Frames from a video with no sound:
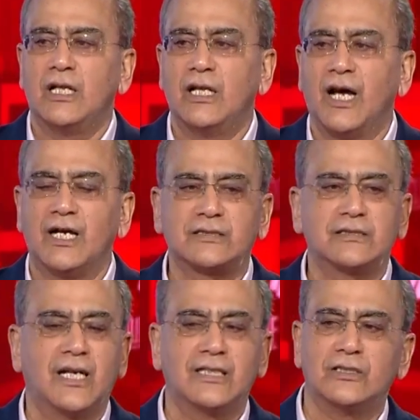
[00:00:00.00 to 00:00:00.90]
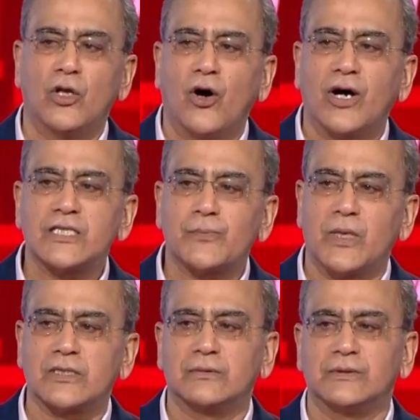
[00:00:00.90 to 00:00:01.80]
lasts as long as
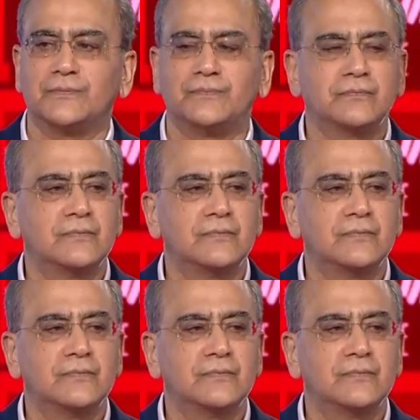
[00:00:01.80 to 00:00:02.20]
possible